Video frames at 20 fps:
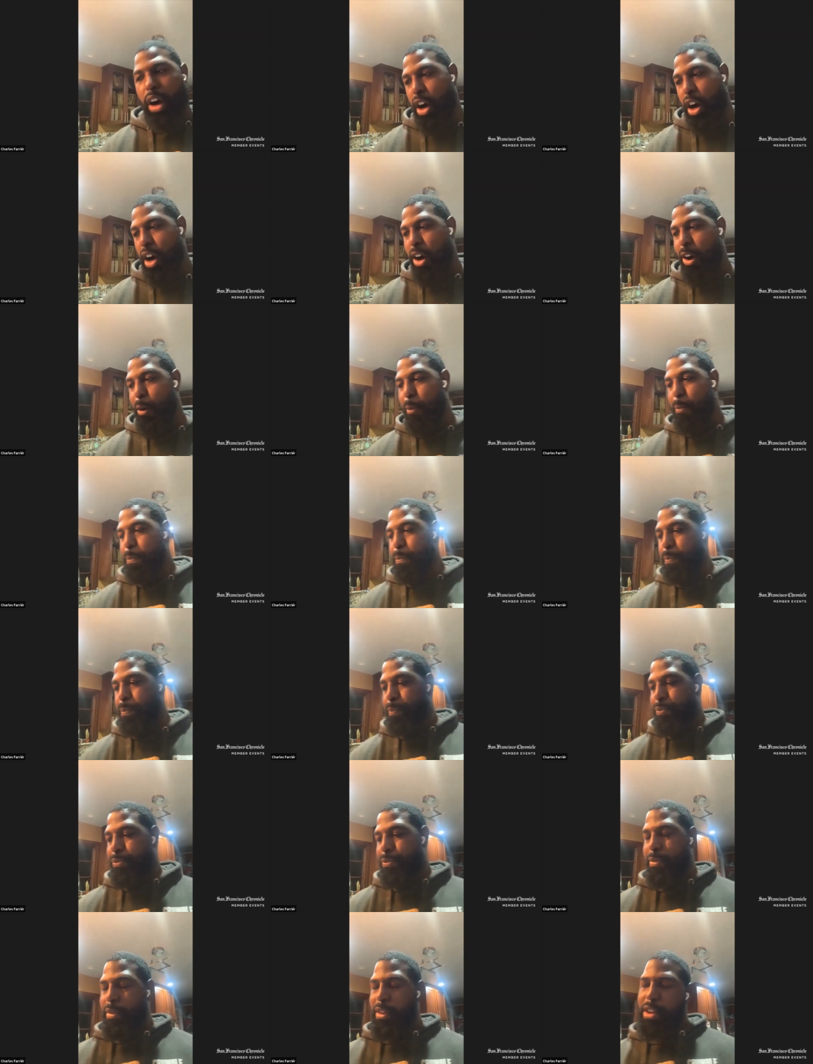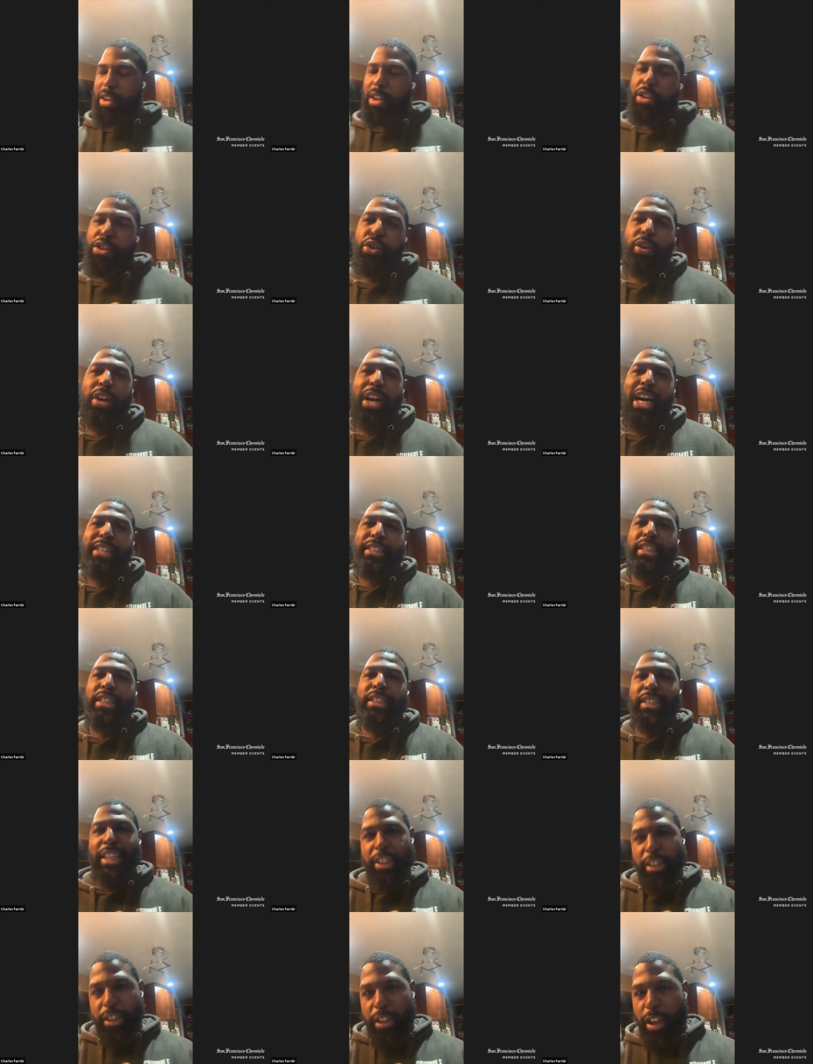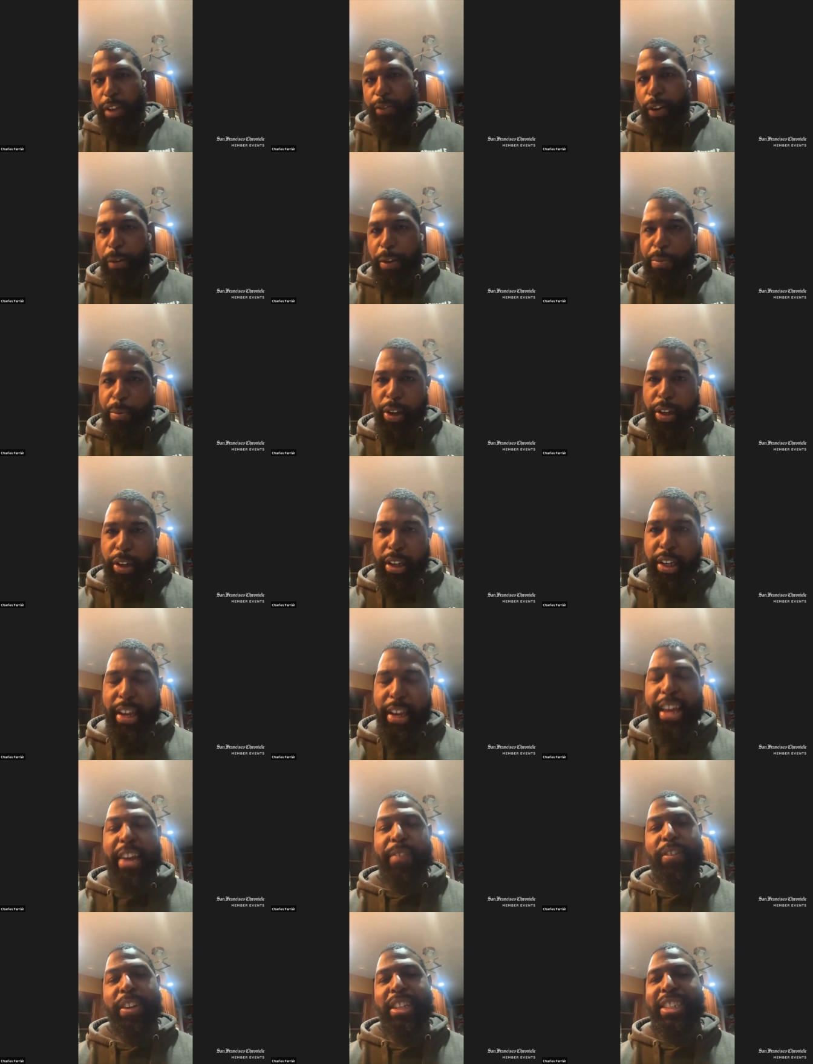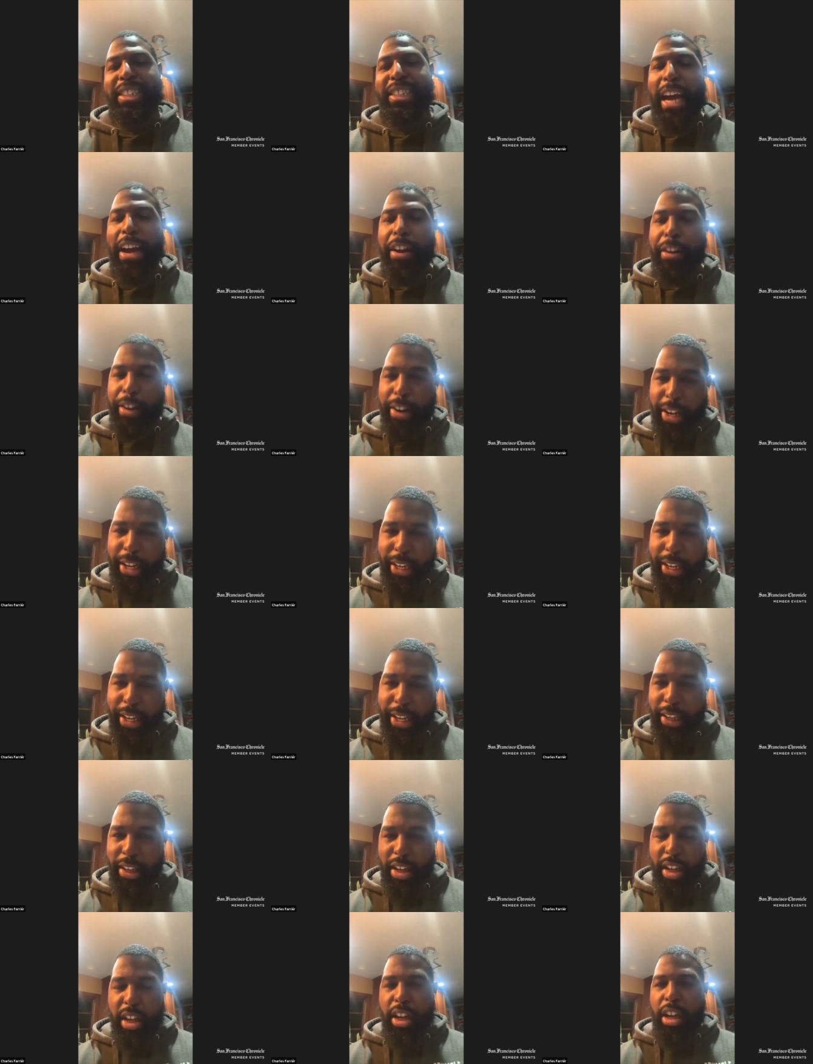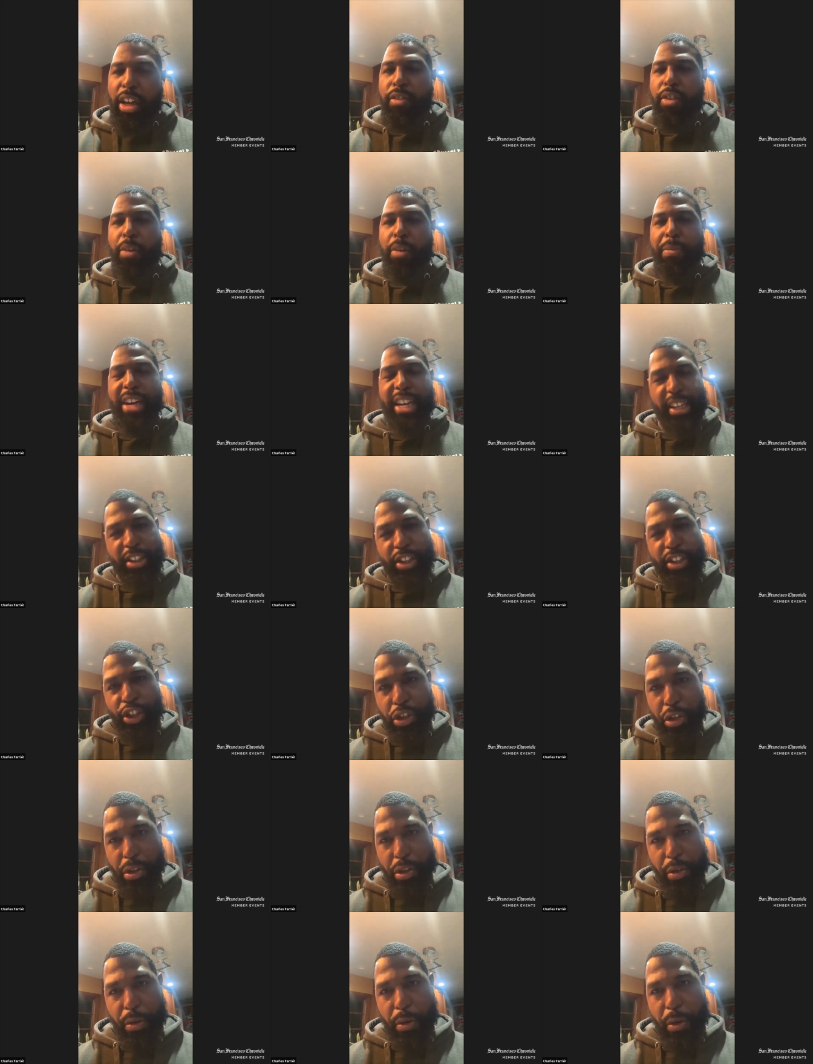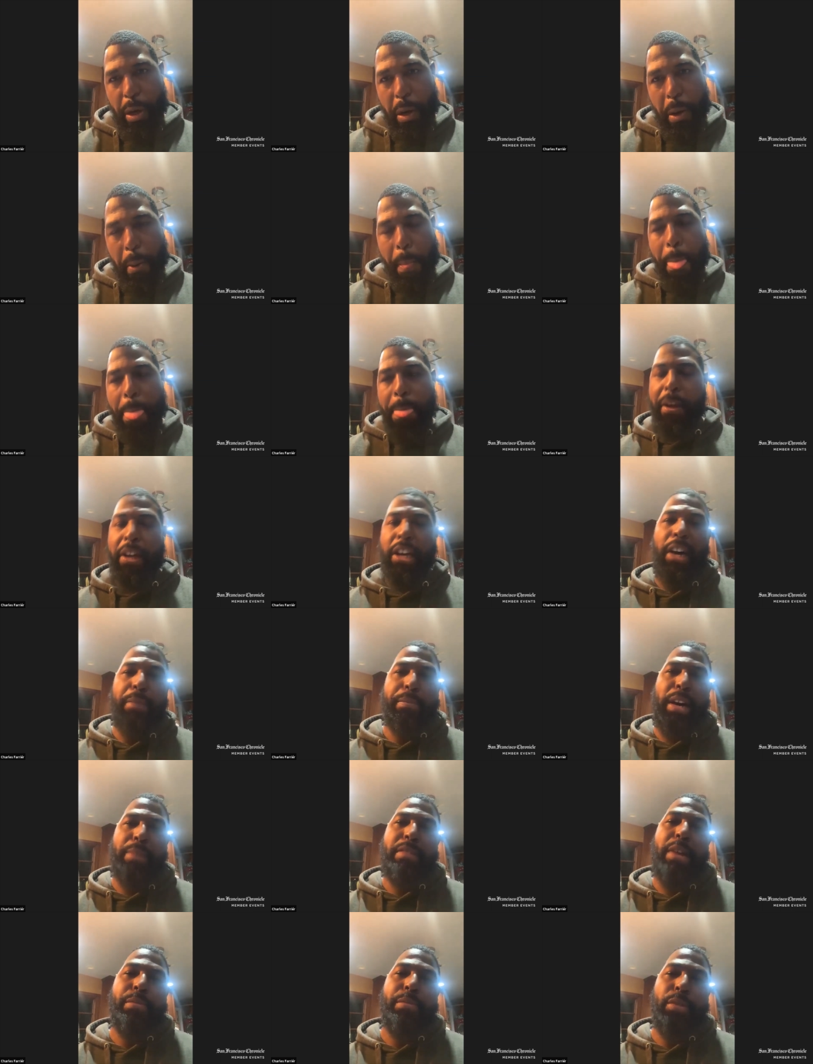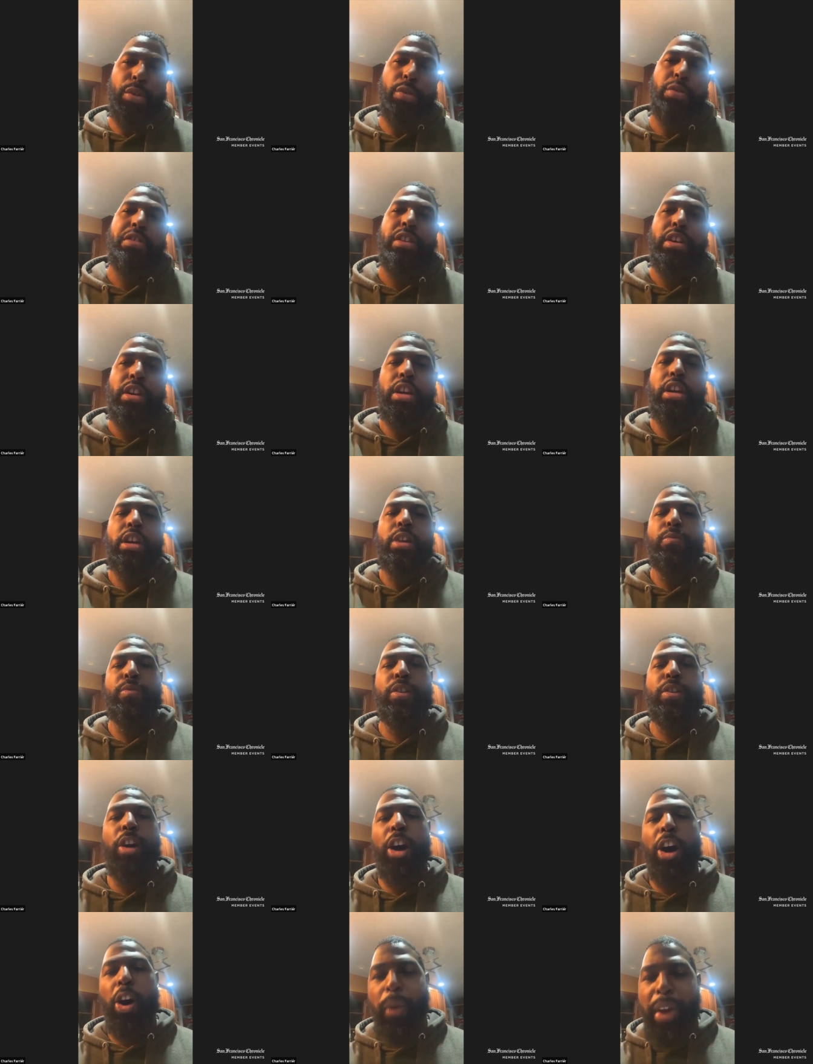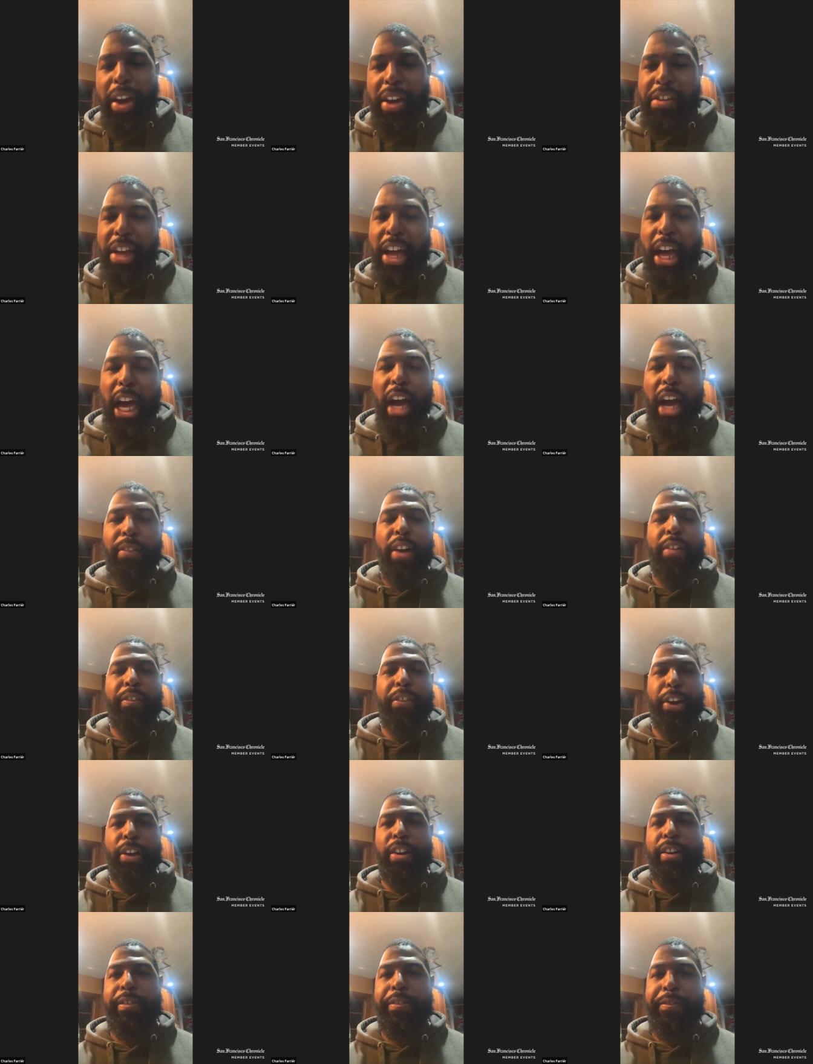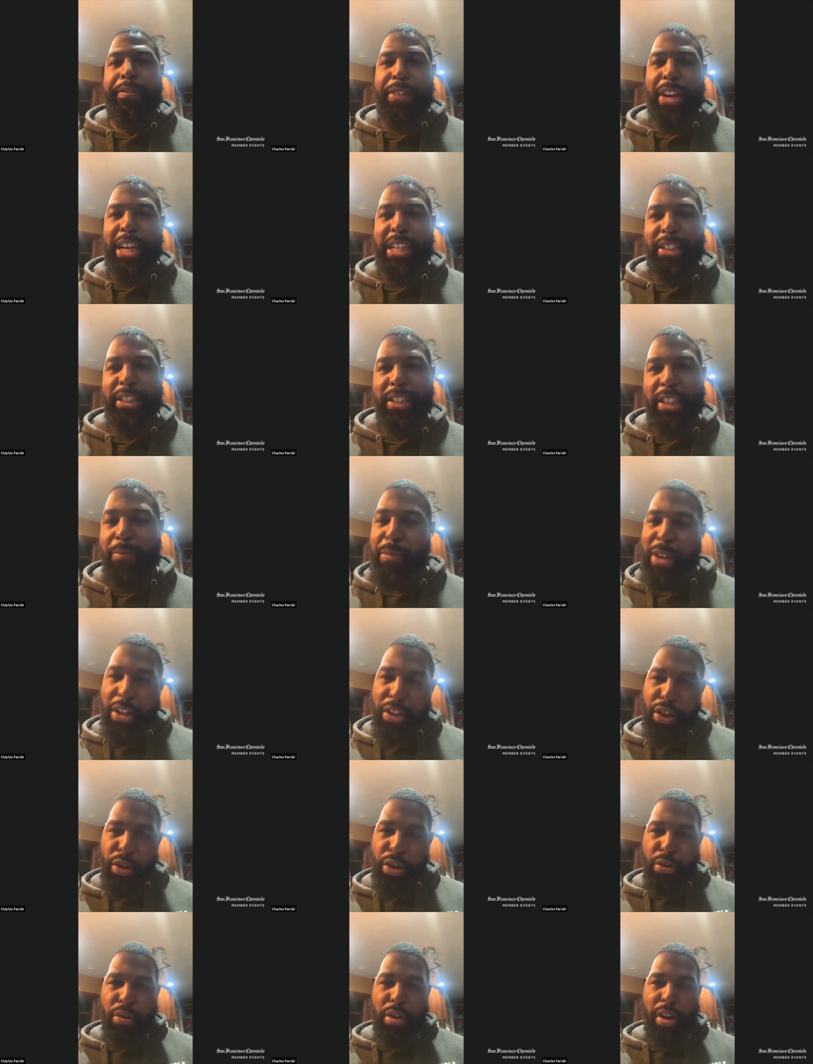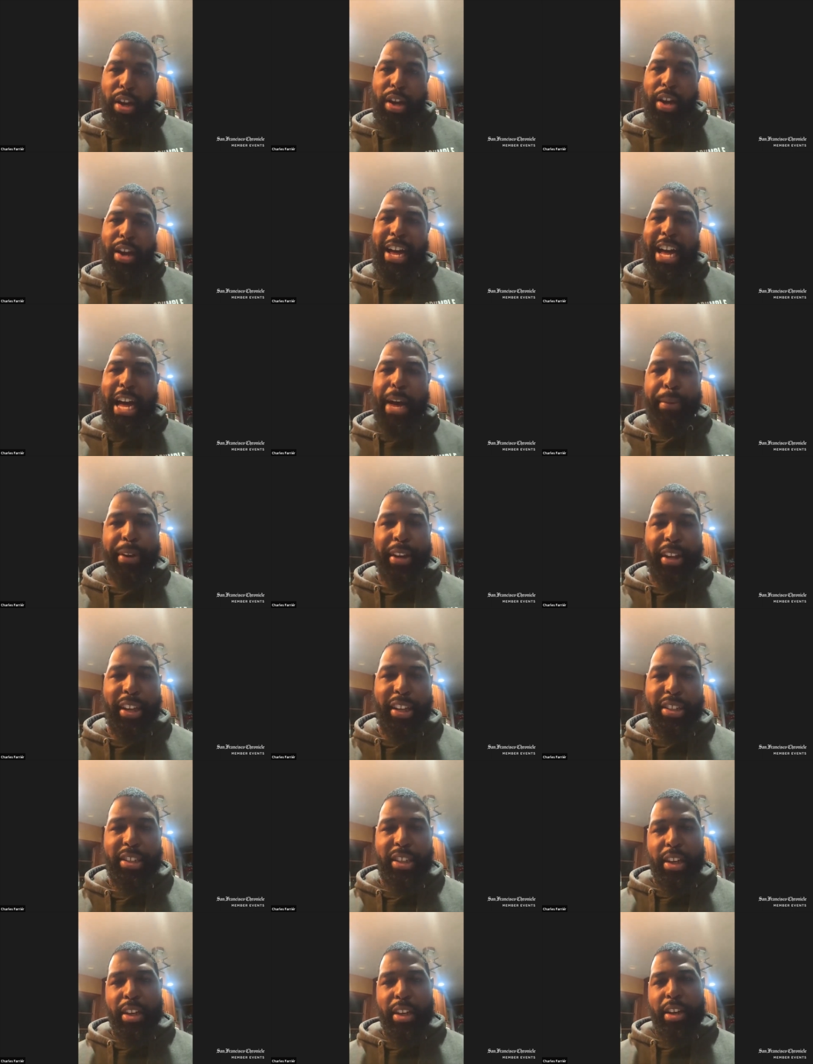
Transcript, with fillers: um, you guys can catch us at the farmers market every Saturday from eight to two. Come by my booth. We always have a very festive menu happening.